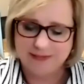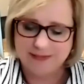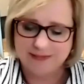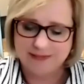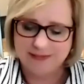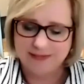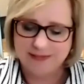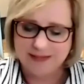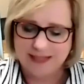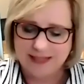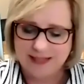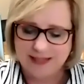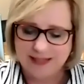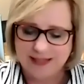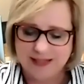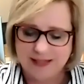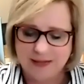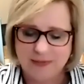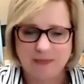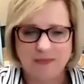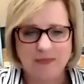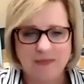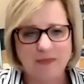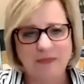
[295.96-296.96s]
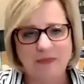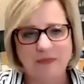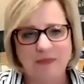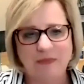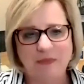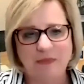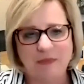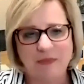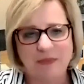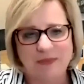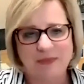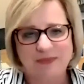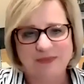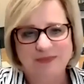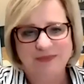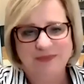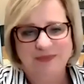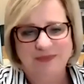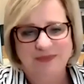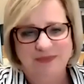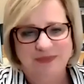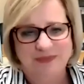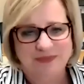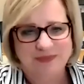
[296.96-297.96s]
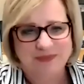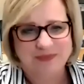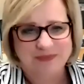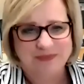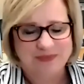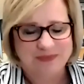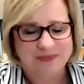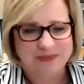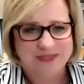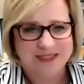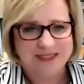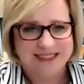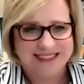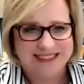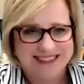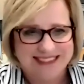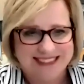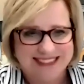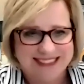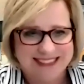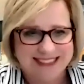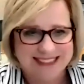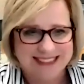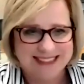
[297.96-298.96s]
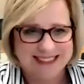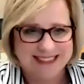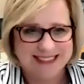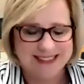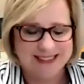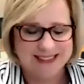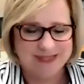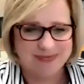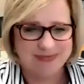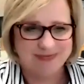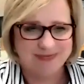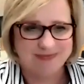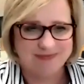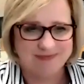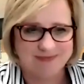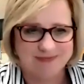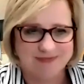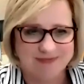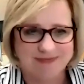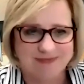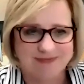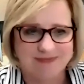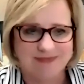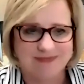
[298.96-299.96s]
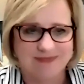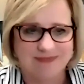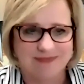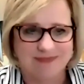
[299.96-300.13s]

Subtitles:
(not speaking)